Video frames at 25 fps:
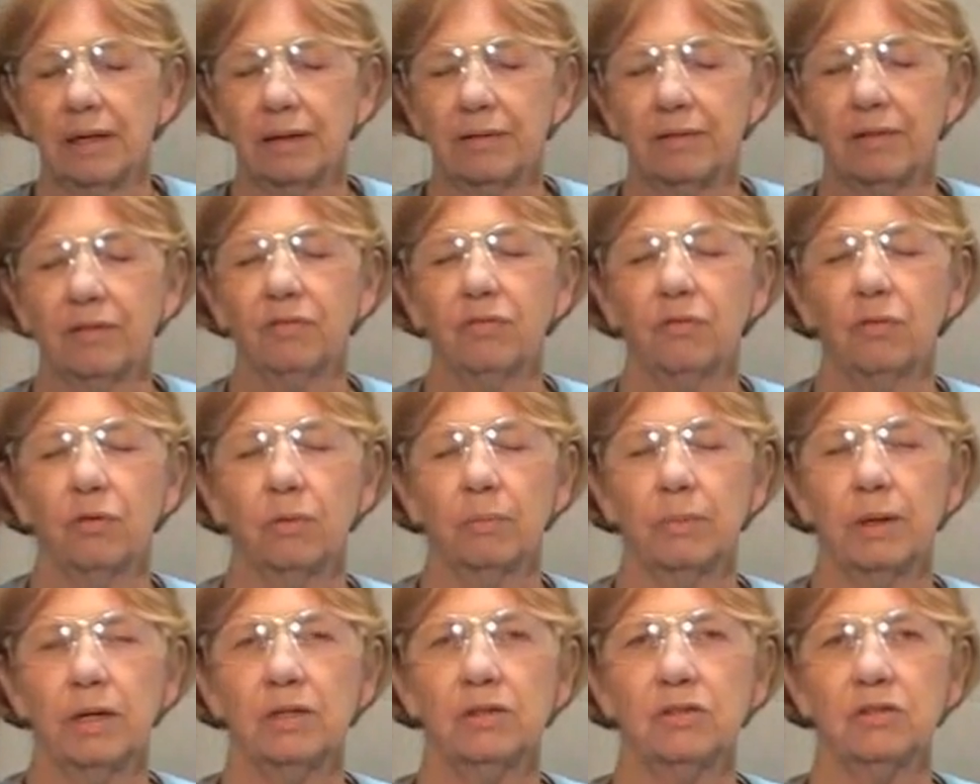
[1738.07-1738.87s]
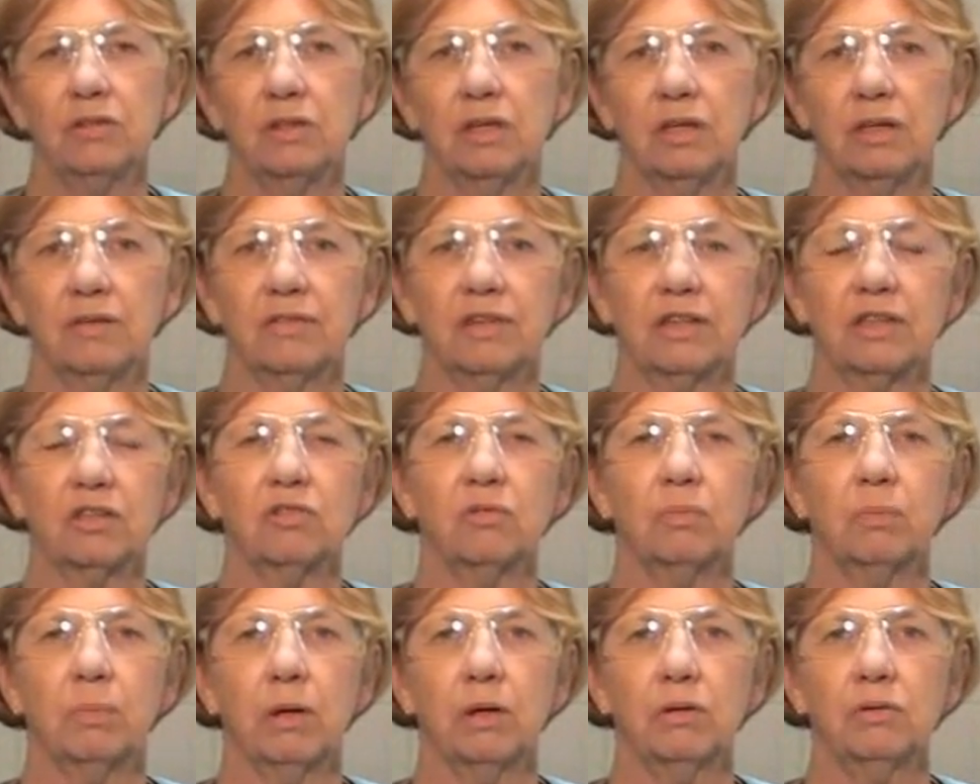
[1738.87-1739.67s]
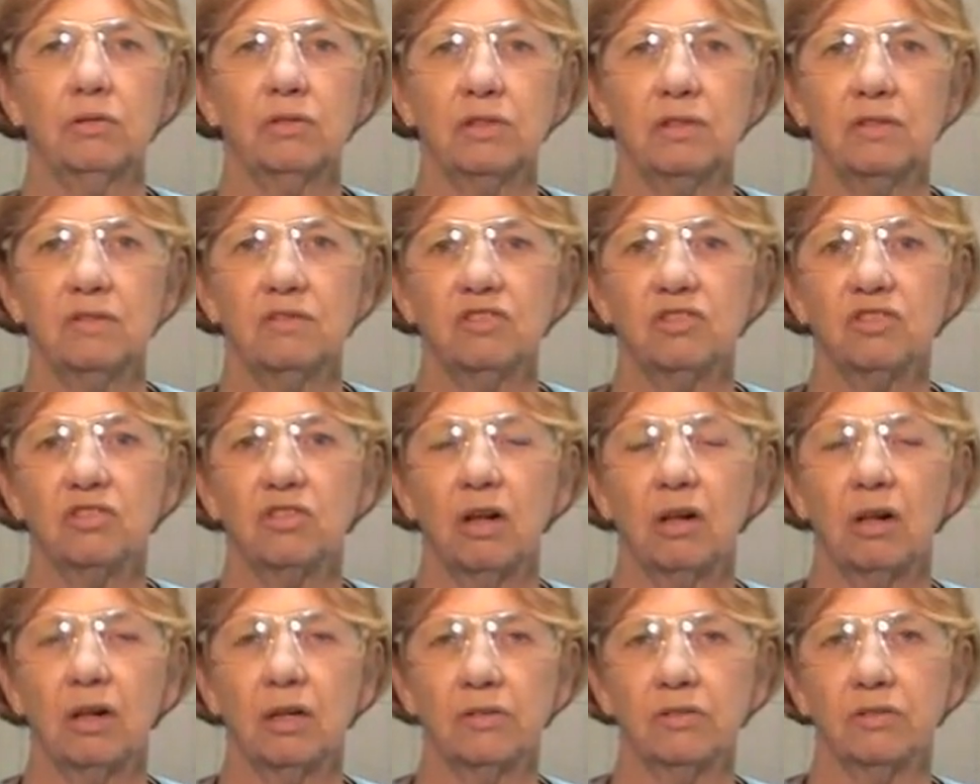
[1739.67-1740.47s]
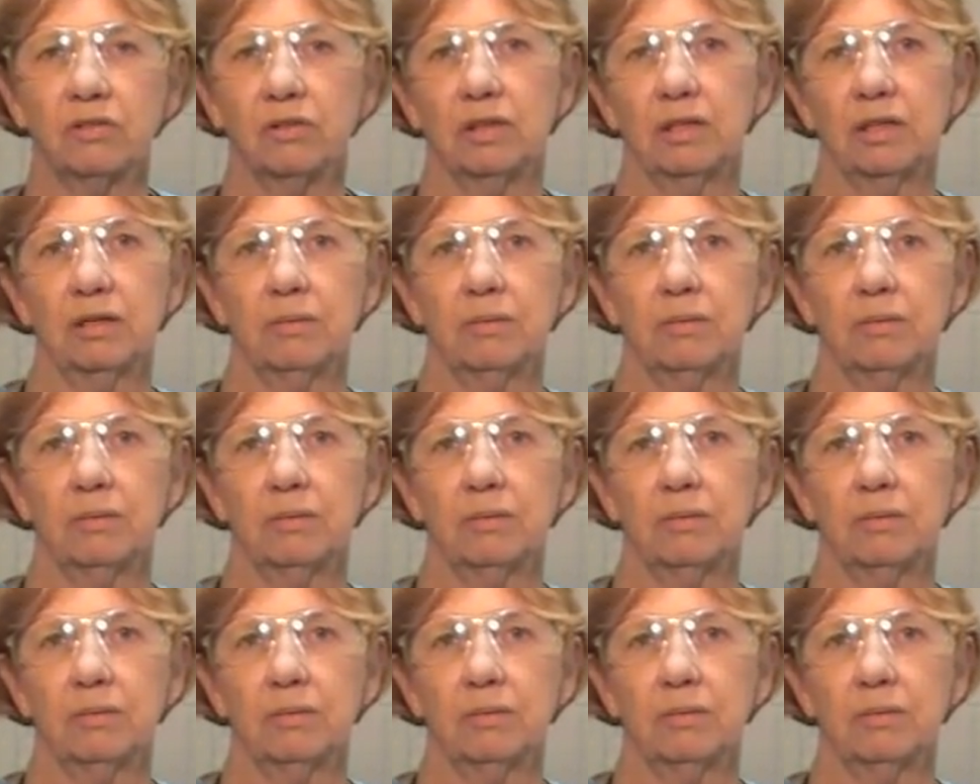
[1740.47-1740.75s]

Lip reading: the formation of explosive salts